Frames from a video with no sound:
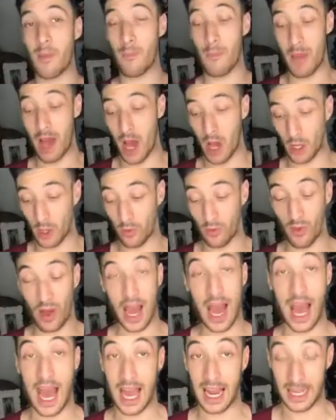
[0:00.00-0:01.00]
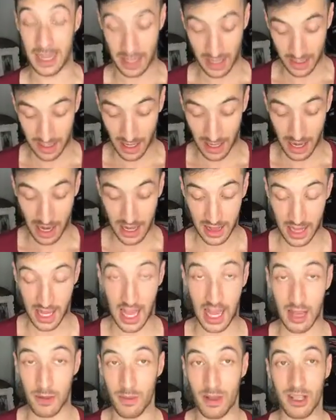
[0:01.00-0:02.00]
amount of highlight that I
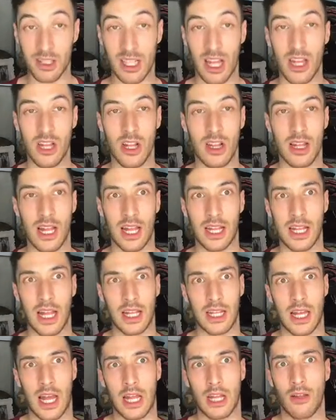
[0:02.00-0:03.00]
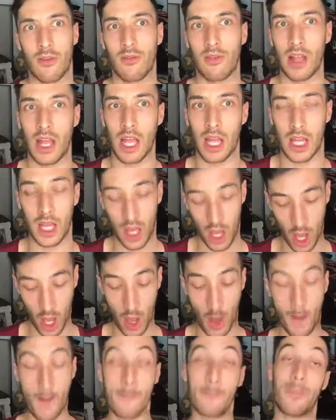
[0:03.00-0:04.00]
like because I don't like that kind of like
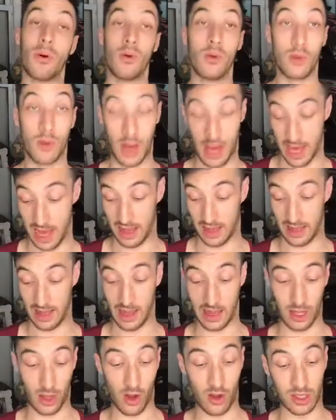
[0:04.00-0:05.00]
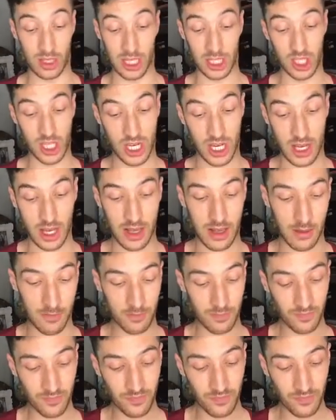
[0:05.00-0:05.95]
boom highlight on the cheek